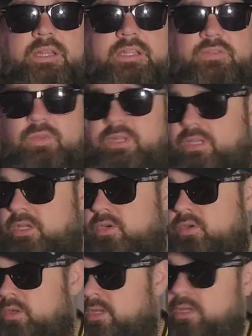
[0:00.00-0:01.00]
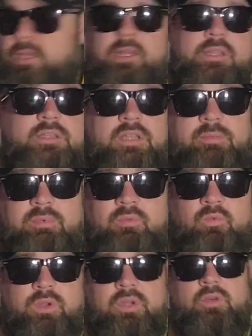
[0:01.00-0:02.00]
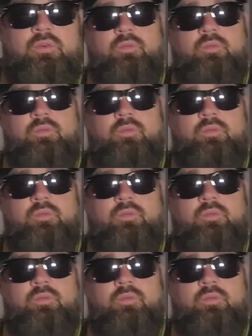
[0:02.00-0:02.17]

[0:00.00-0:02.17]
and it's going to be real informational.